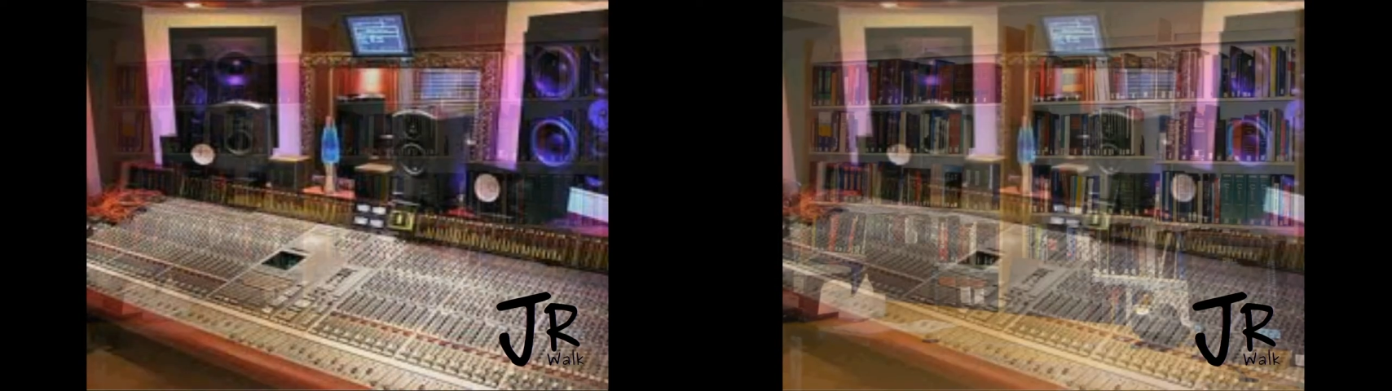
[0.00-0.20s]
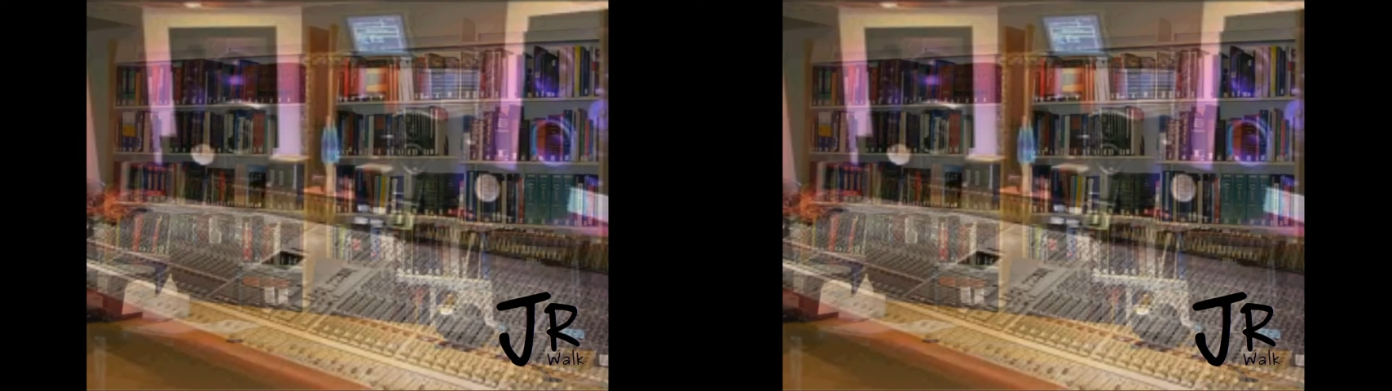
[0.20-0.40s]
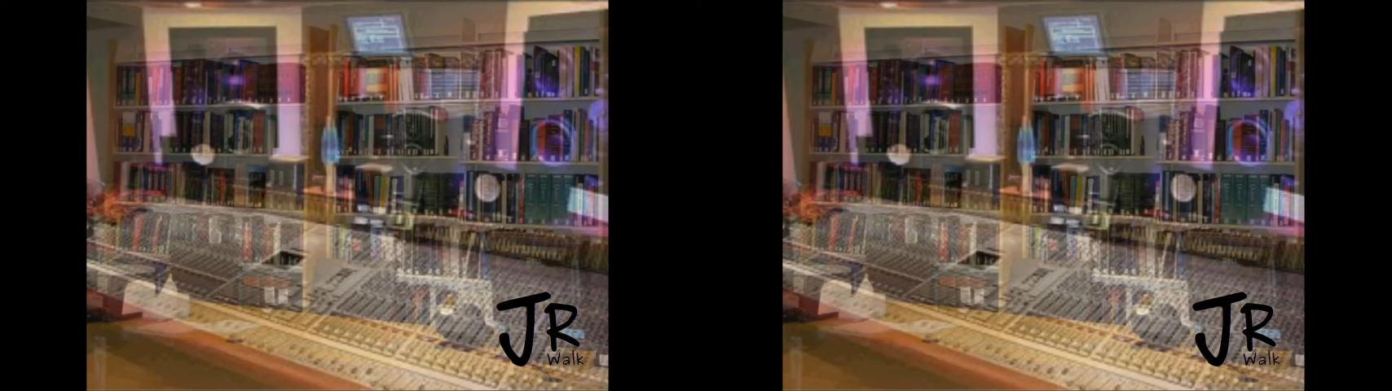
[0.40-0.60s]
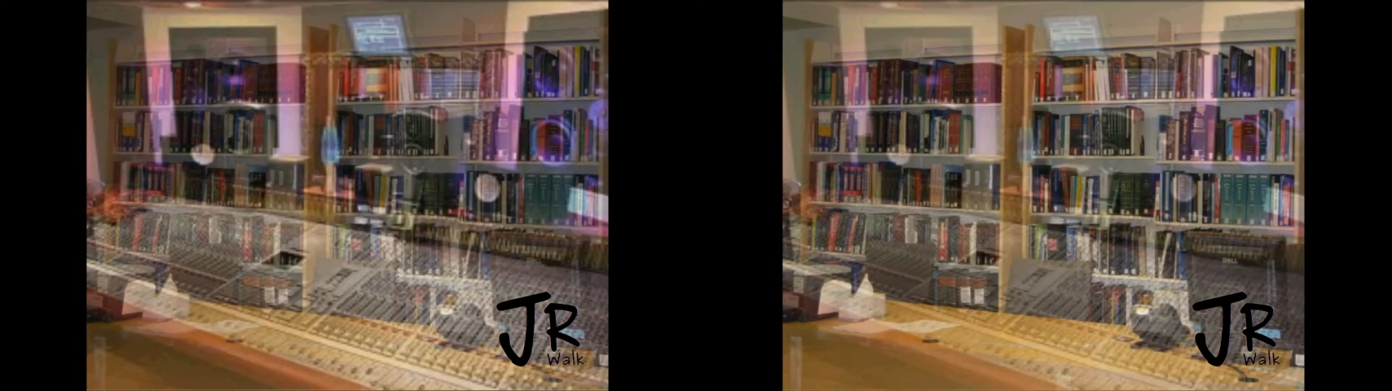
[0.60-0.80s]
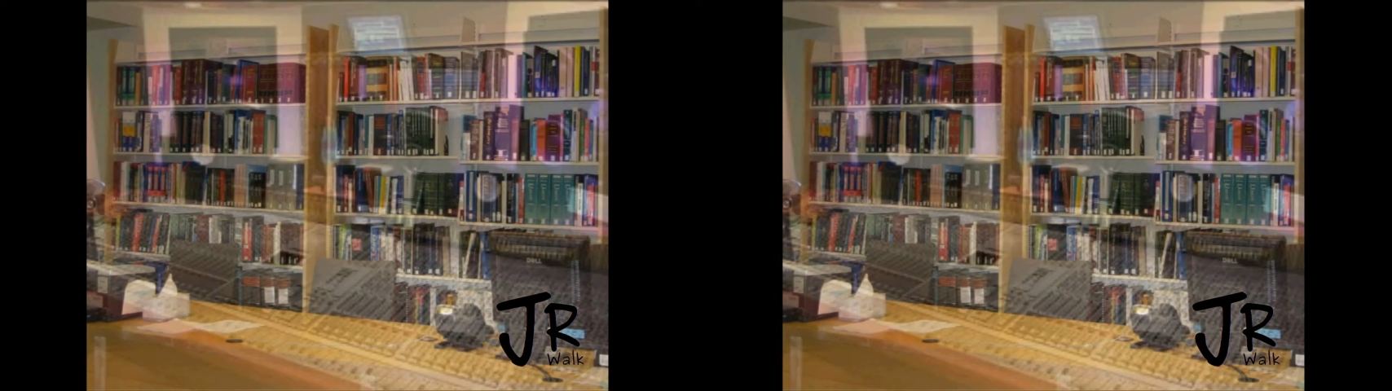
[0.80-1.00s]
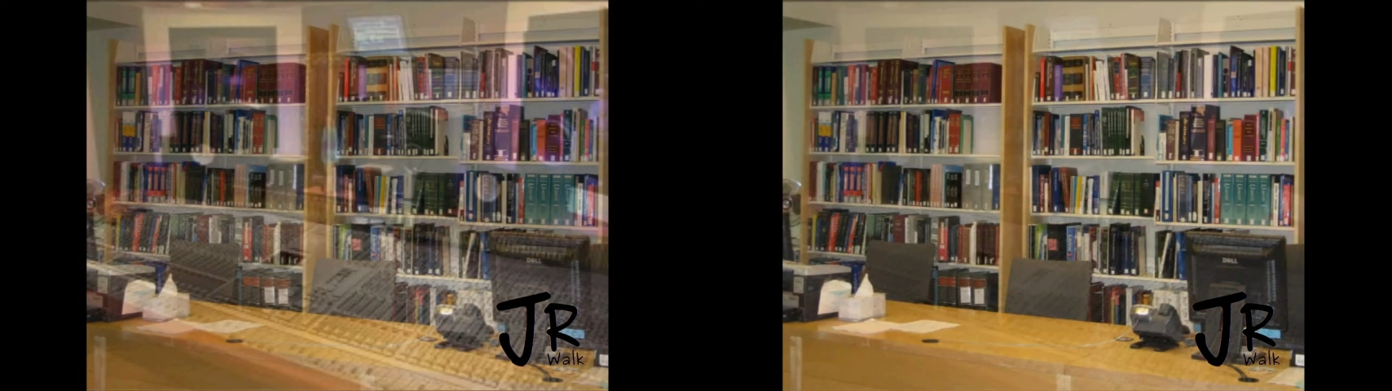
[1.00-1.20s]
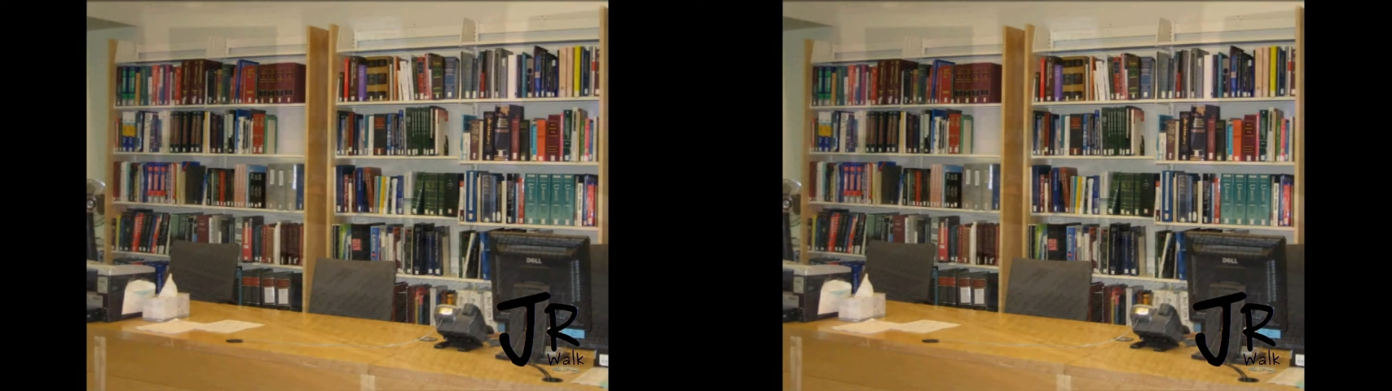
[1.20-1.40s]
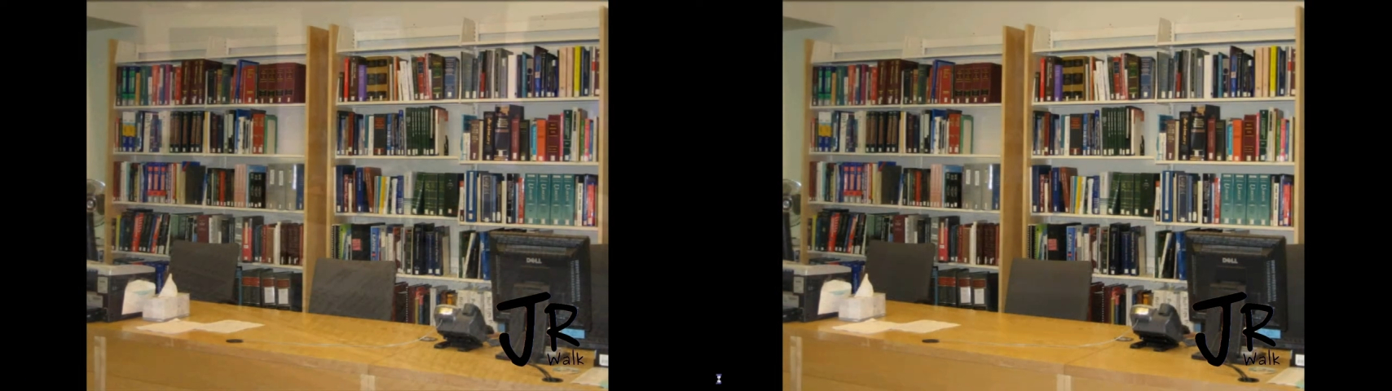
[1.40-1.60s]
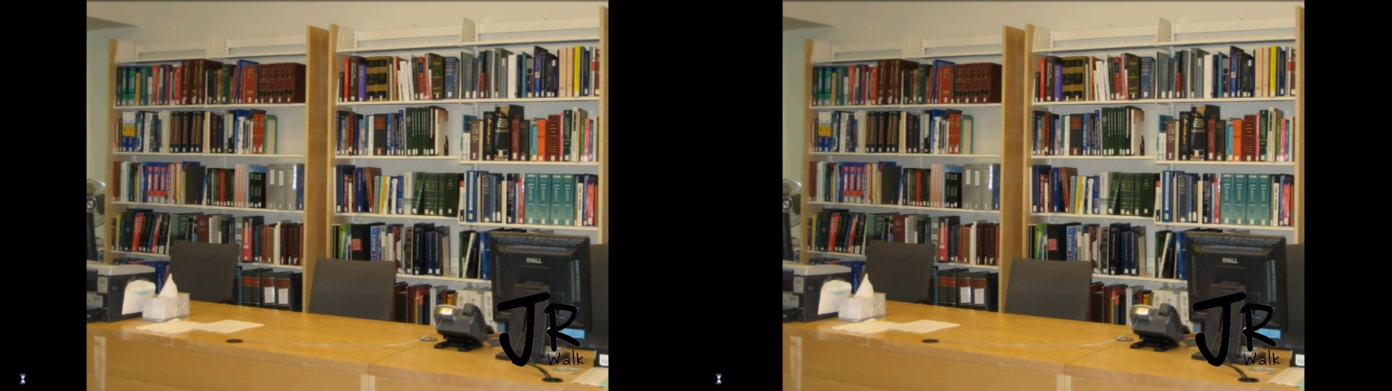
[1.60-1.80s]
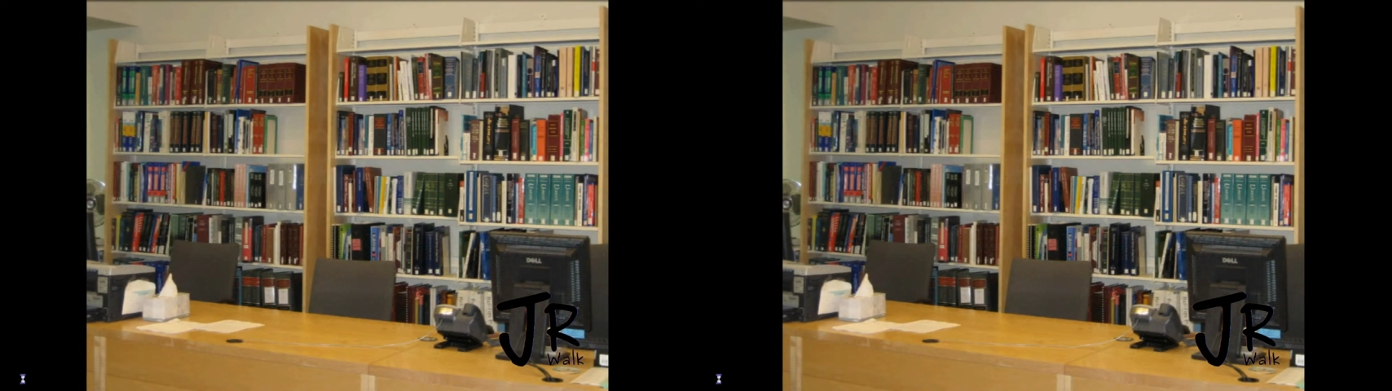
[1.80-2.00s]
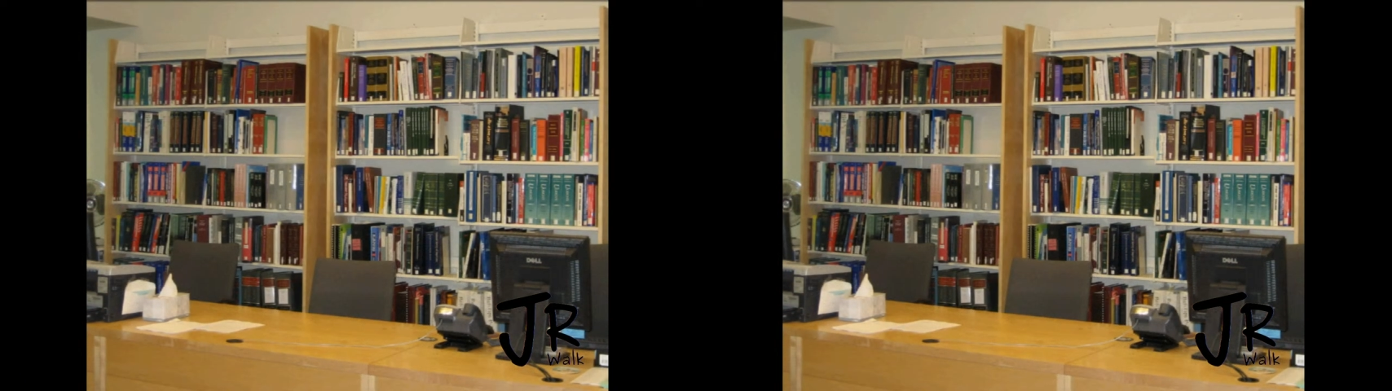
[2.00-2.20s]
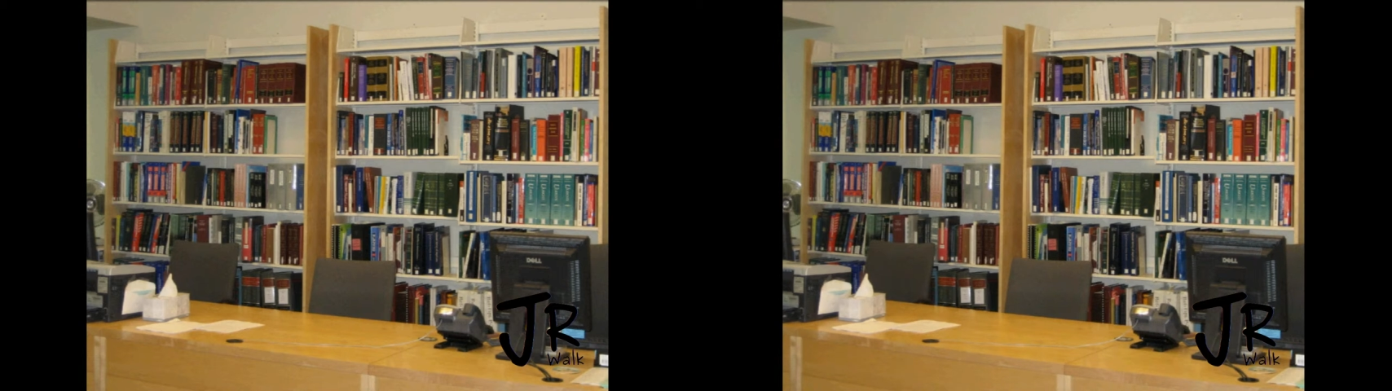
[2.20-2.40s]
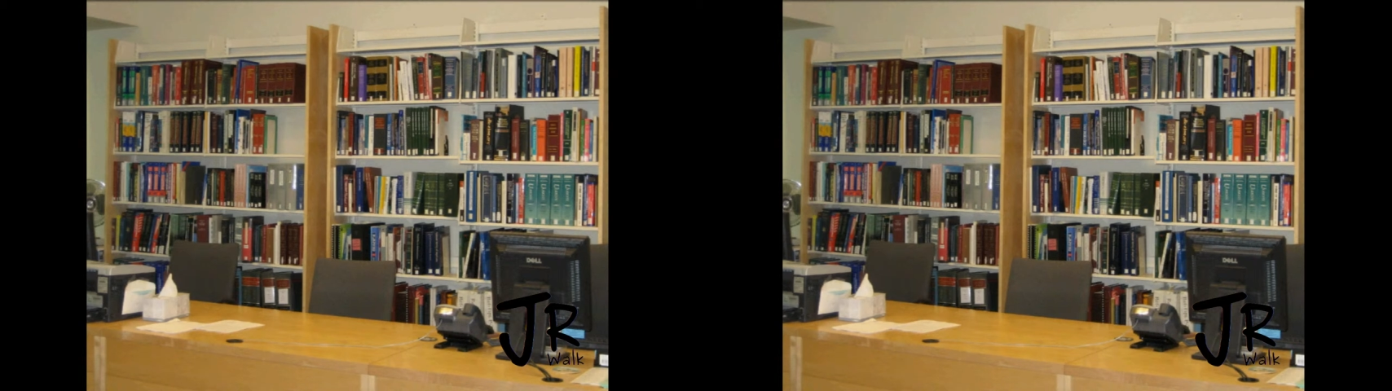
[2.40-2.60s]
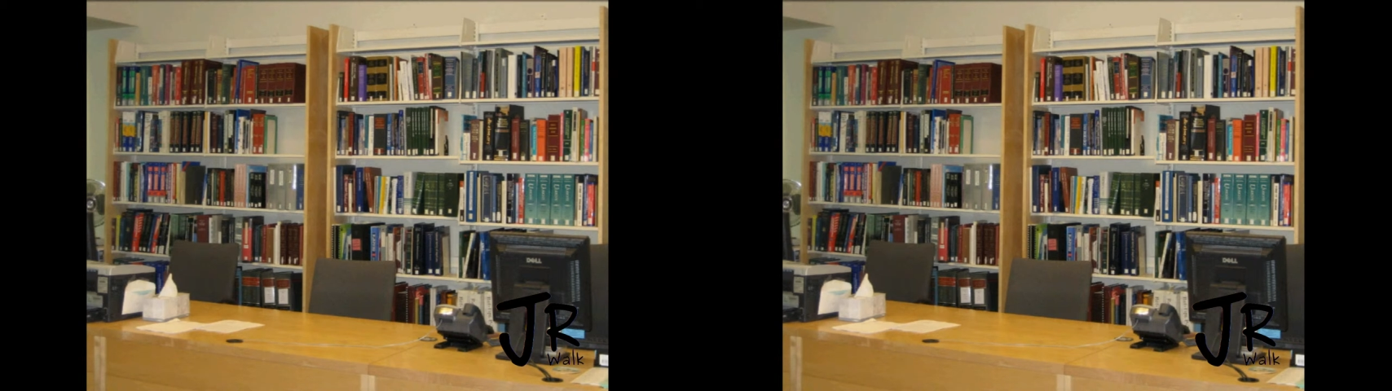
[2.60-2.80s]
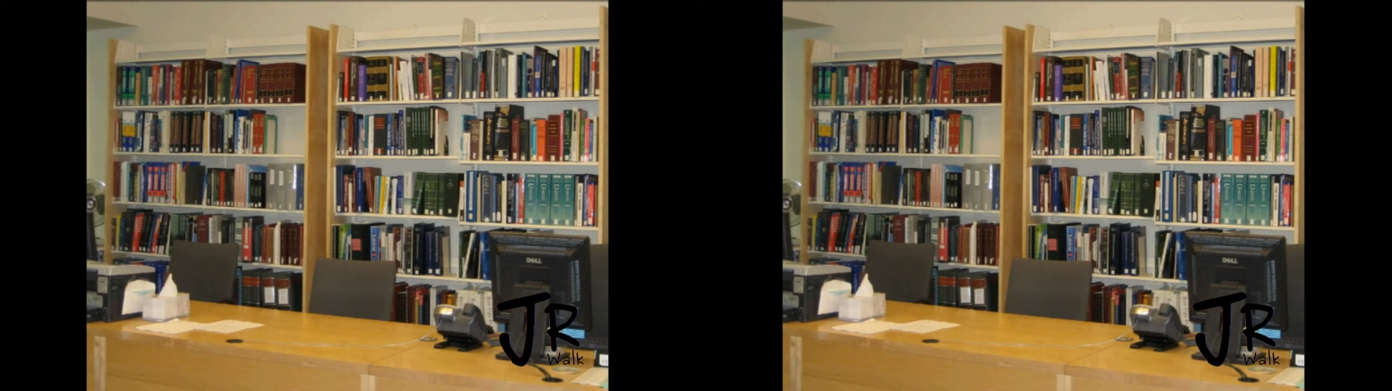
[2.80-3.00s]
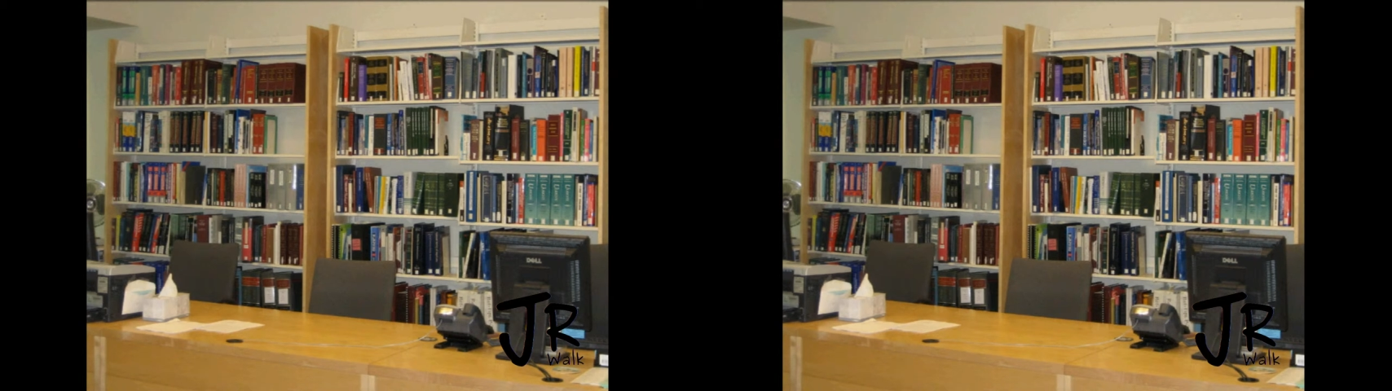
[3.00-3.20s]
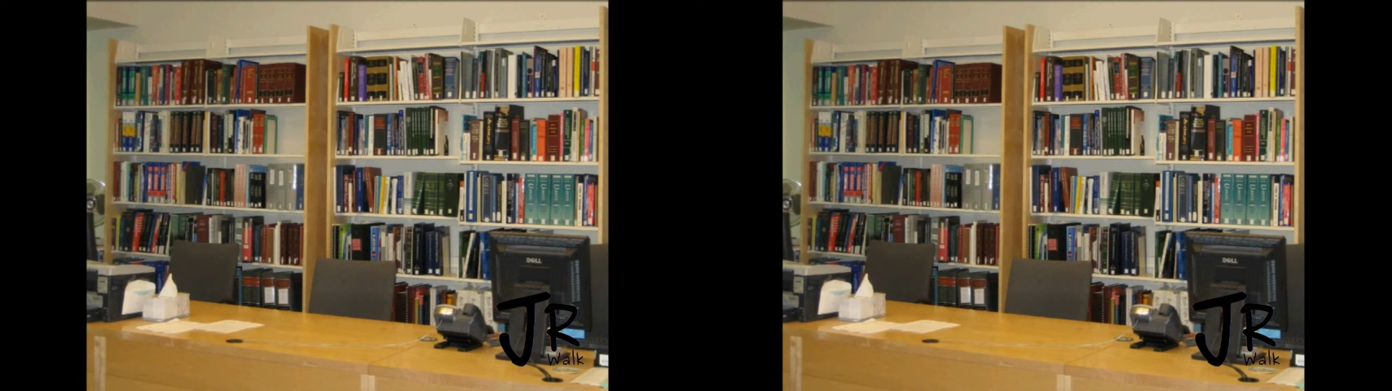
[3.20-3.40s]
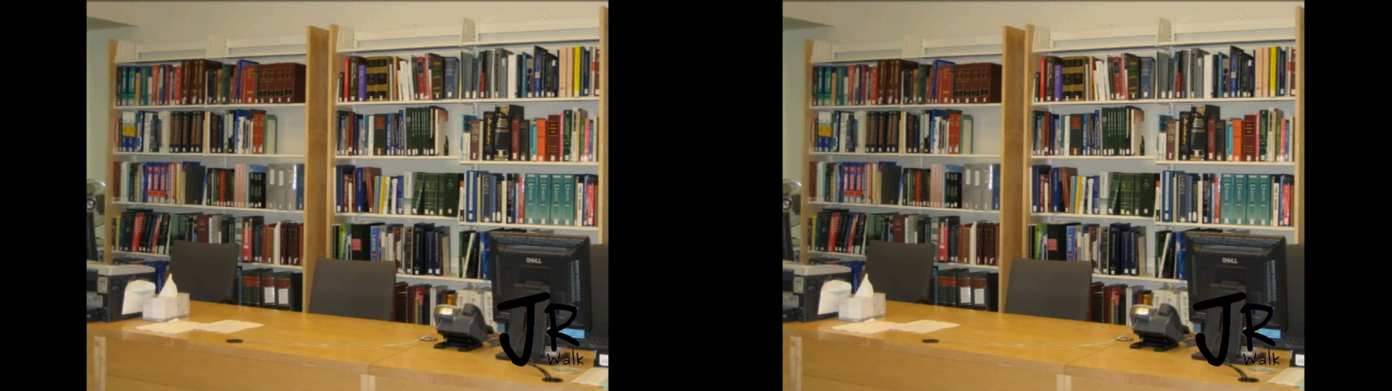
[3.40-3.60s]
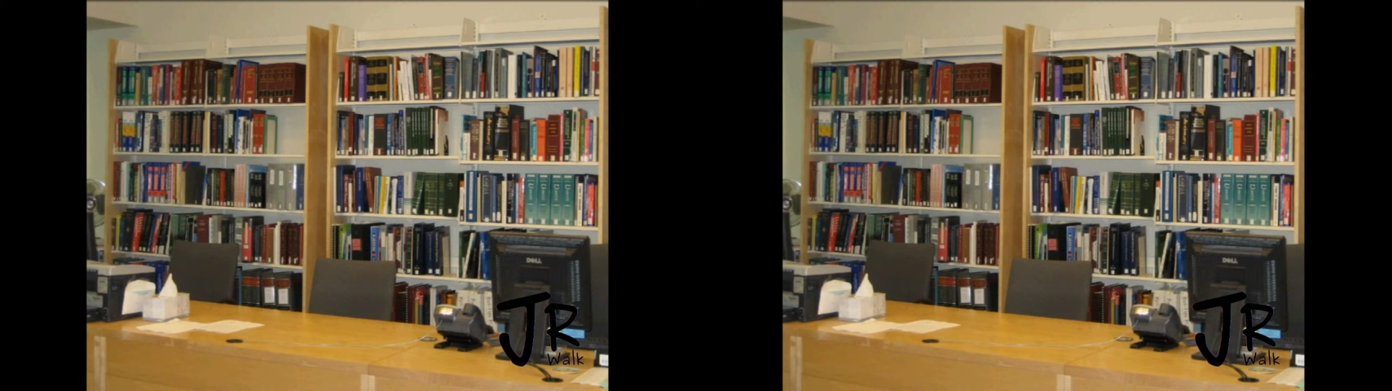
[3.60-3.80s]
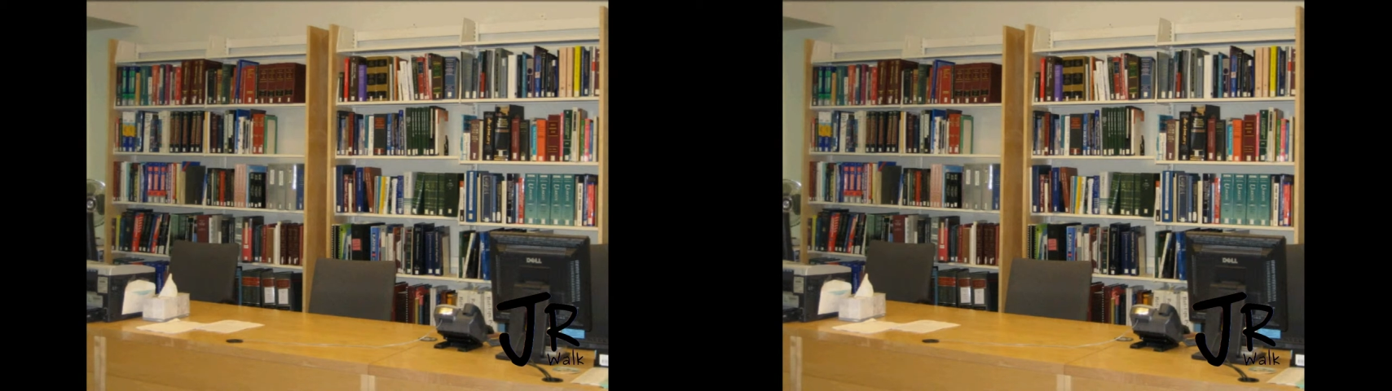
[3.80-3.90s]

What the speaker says: (no speaker visible)